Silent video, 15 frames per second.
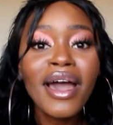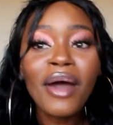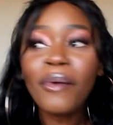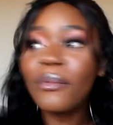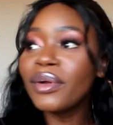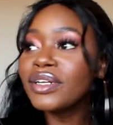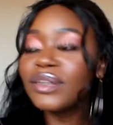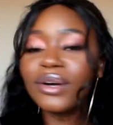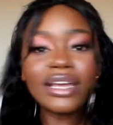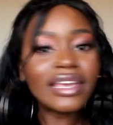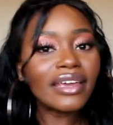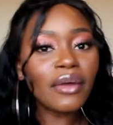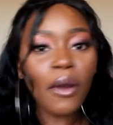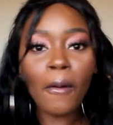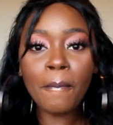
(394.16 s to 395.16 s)
we're not
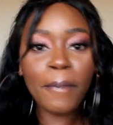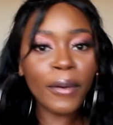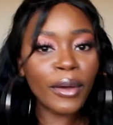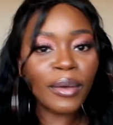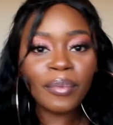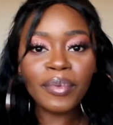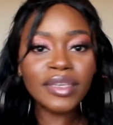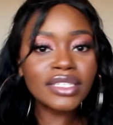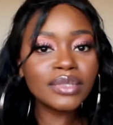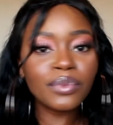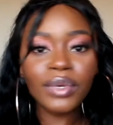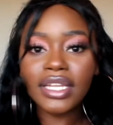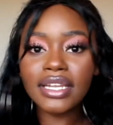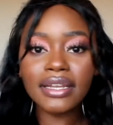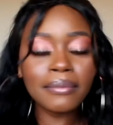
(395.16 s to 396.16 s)
here on purpose.
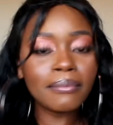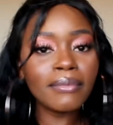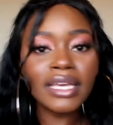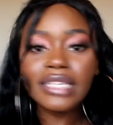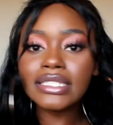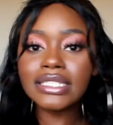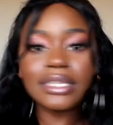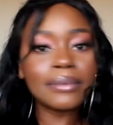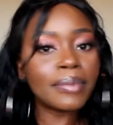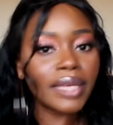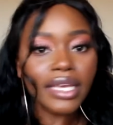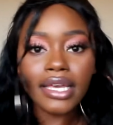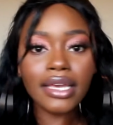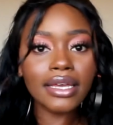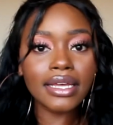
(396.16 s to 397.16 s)
We didn't mean to
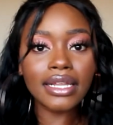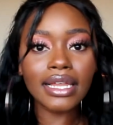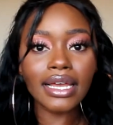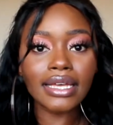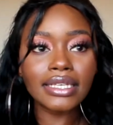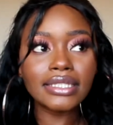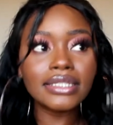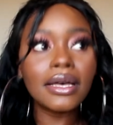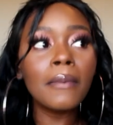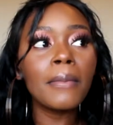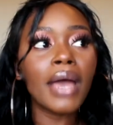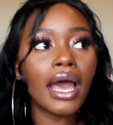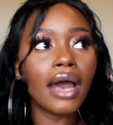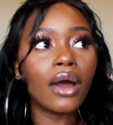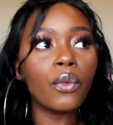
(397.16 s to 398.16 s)
be here. Like,
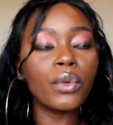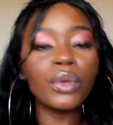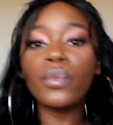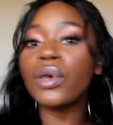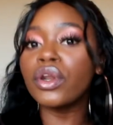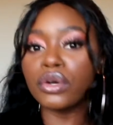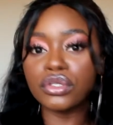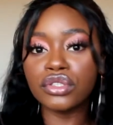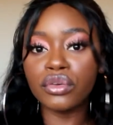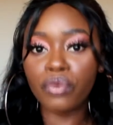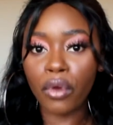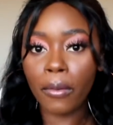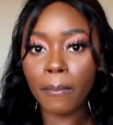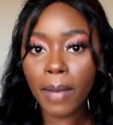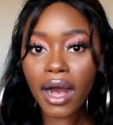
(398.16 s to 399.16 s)
somehow we went on the
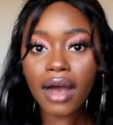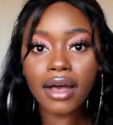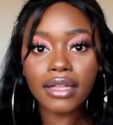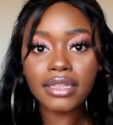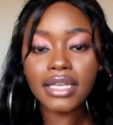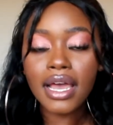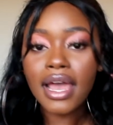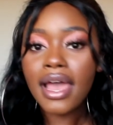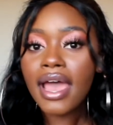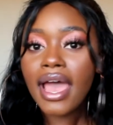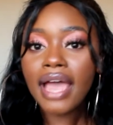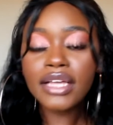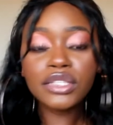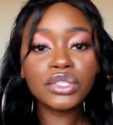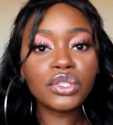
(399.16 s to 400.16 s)
wrong path.
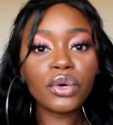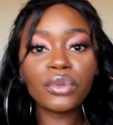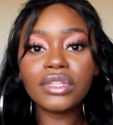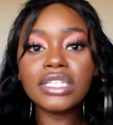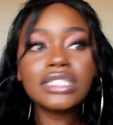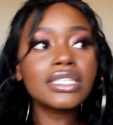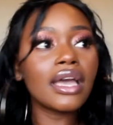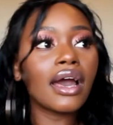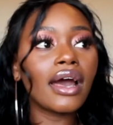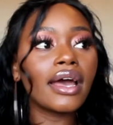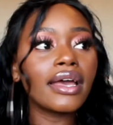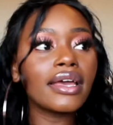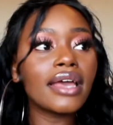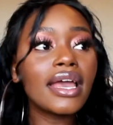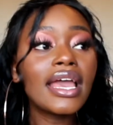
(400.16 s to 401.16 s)
And so this
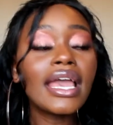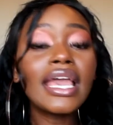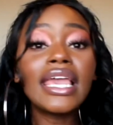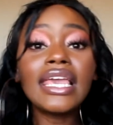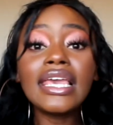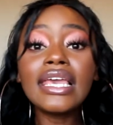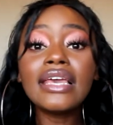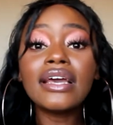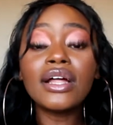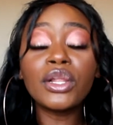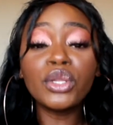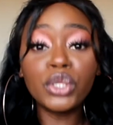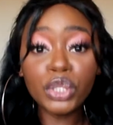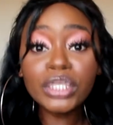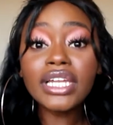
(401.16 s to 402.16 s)
guy, he
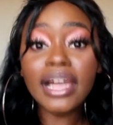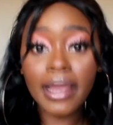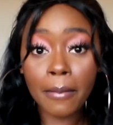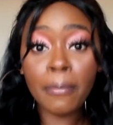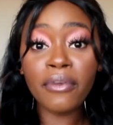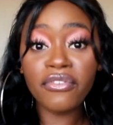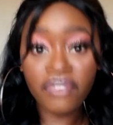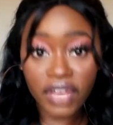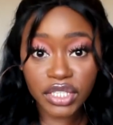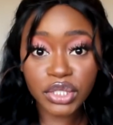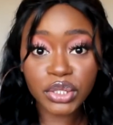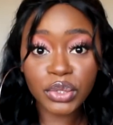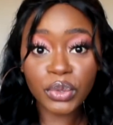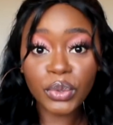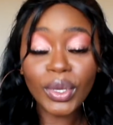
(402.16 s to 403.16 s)
looked like a
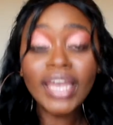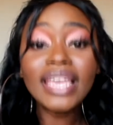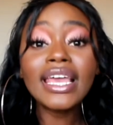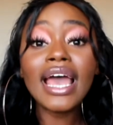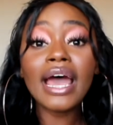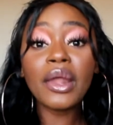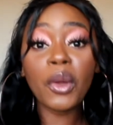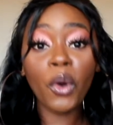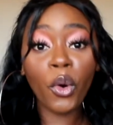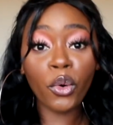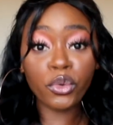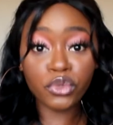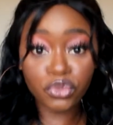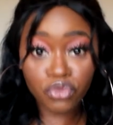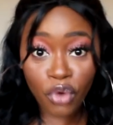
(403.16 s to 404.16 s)
professional. He had a
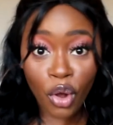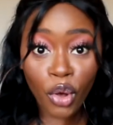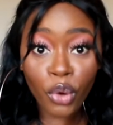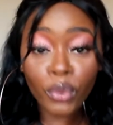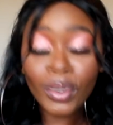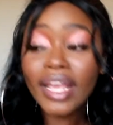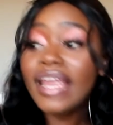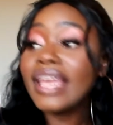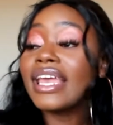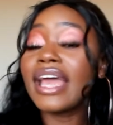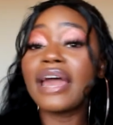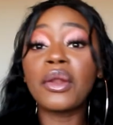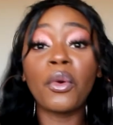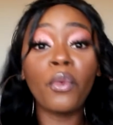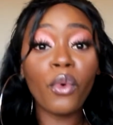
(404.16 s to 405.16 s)
whole drone, he
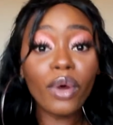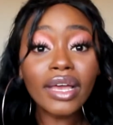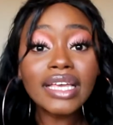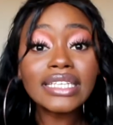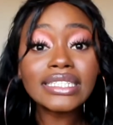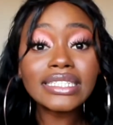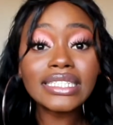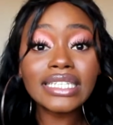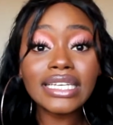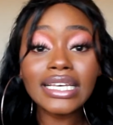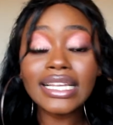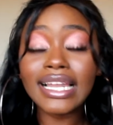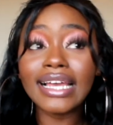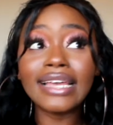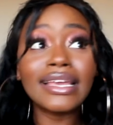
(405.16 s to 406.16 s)
had a walking
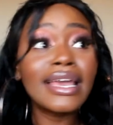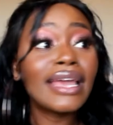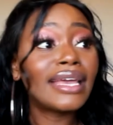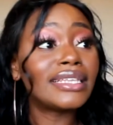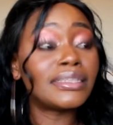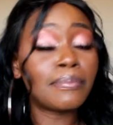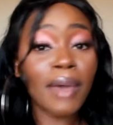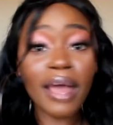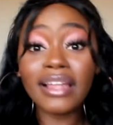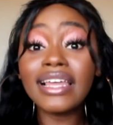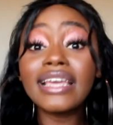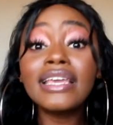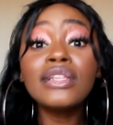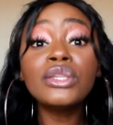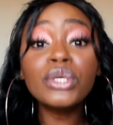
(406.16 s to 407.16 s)
stick, like his back,
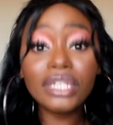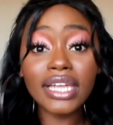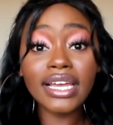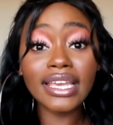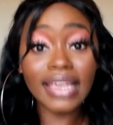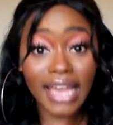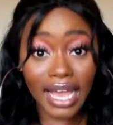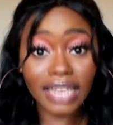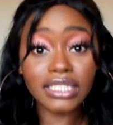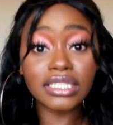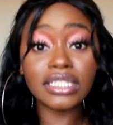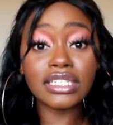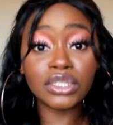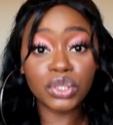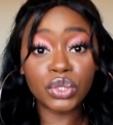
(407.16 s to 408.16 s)
like he looked like he
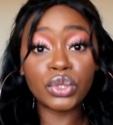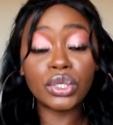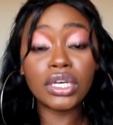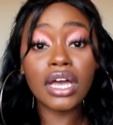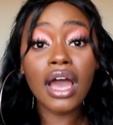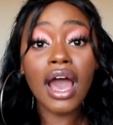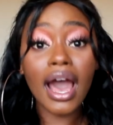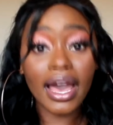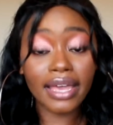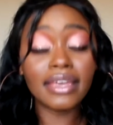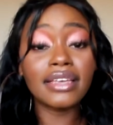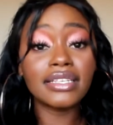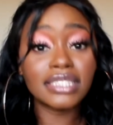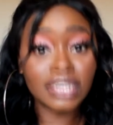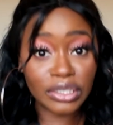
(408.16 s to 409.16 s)
actually took
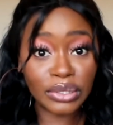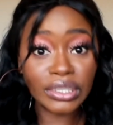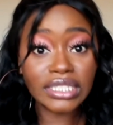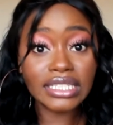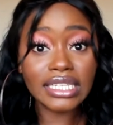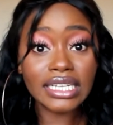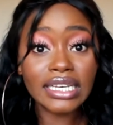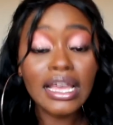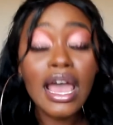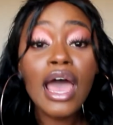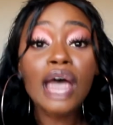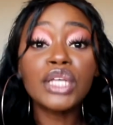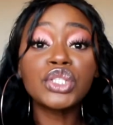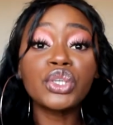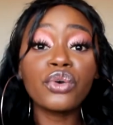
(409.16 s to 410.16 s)
hiking seriously.
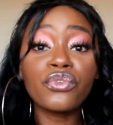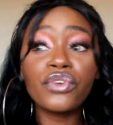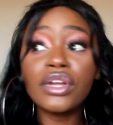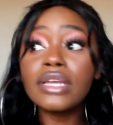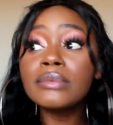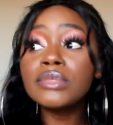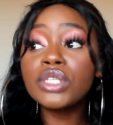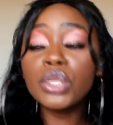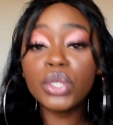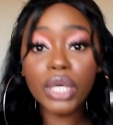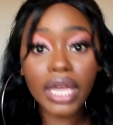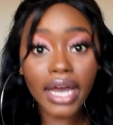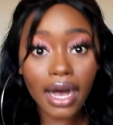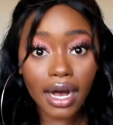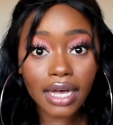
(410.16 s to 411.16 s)
And so for him to
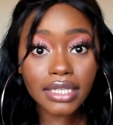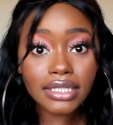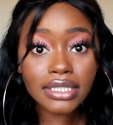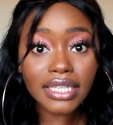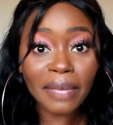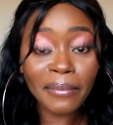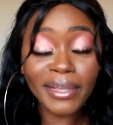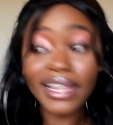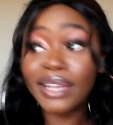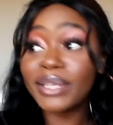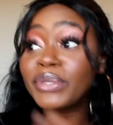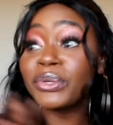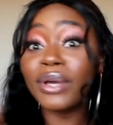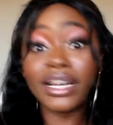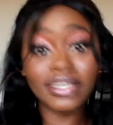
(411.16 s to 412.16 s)
look at us and be
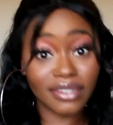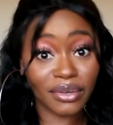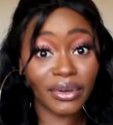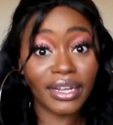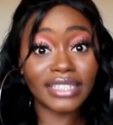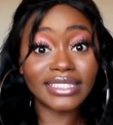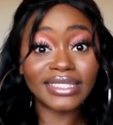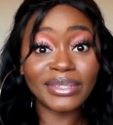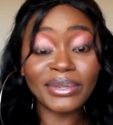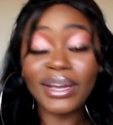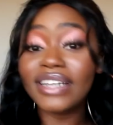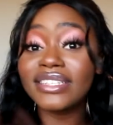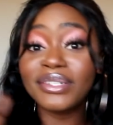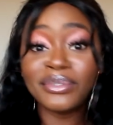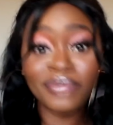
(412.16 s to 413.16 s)
like, you guys are crazy, you
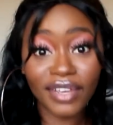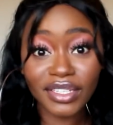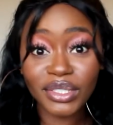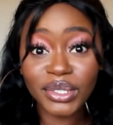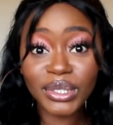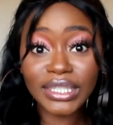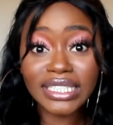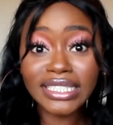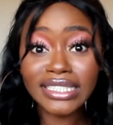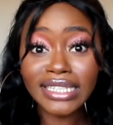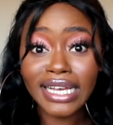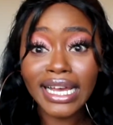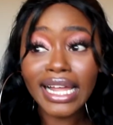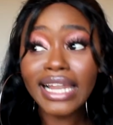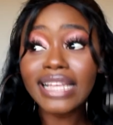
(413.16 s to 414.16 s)
guys are adventurous,
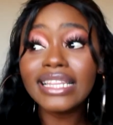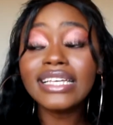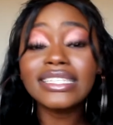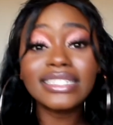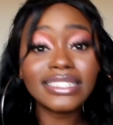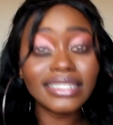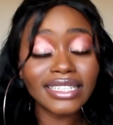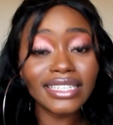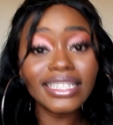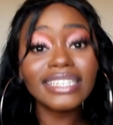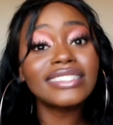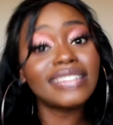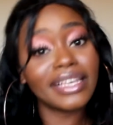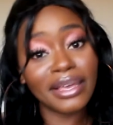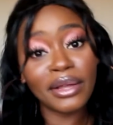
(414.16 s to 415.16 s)
like
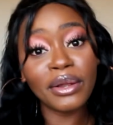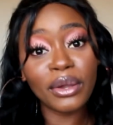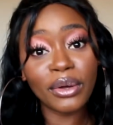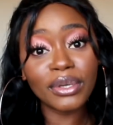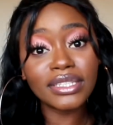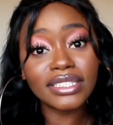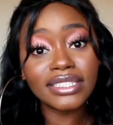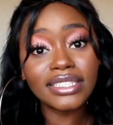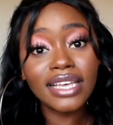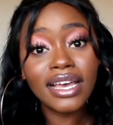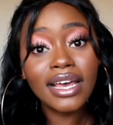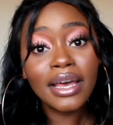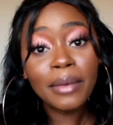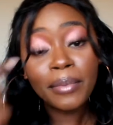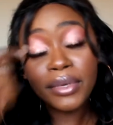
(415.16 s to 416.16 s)
that's saying a lot,
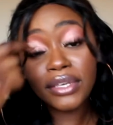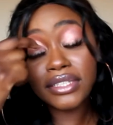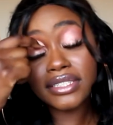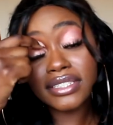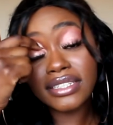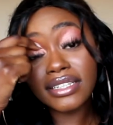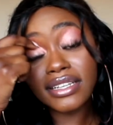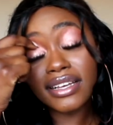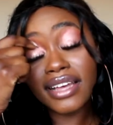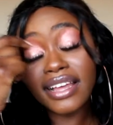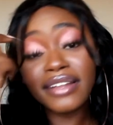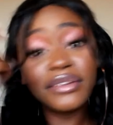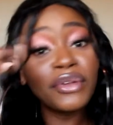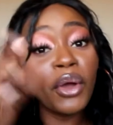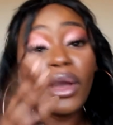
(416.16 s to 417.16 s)
because
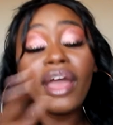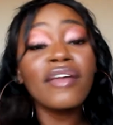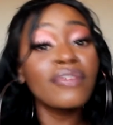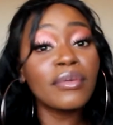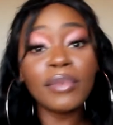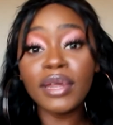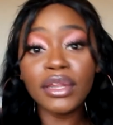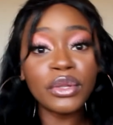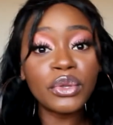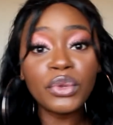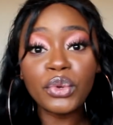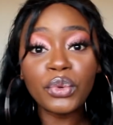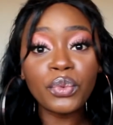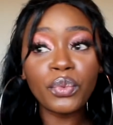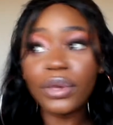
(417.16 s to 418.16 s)
everybody
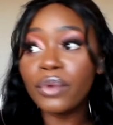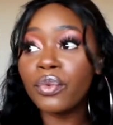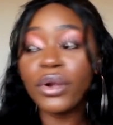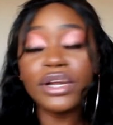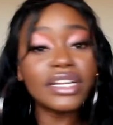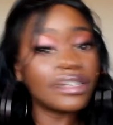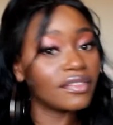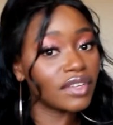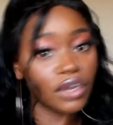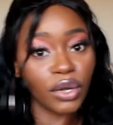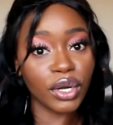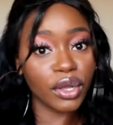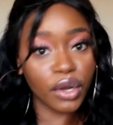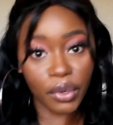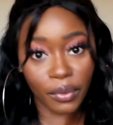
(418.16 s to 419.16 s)
knew we weren't even
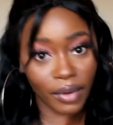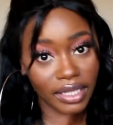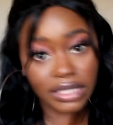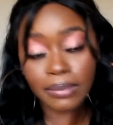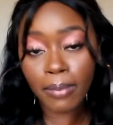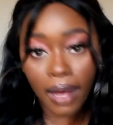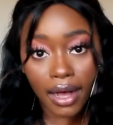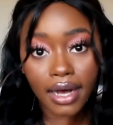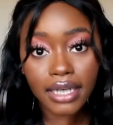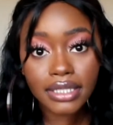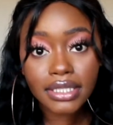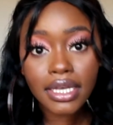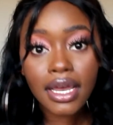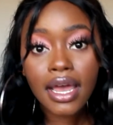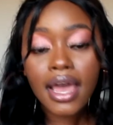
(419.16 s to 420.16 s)
on a correct
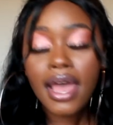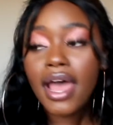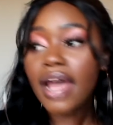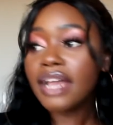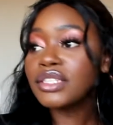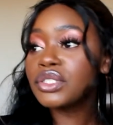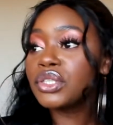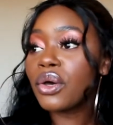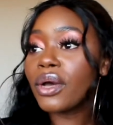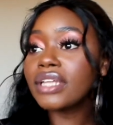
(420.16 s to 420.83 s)
path. And so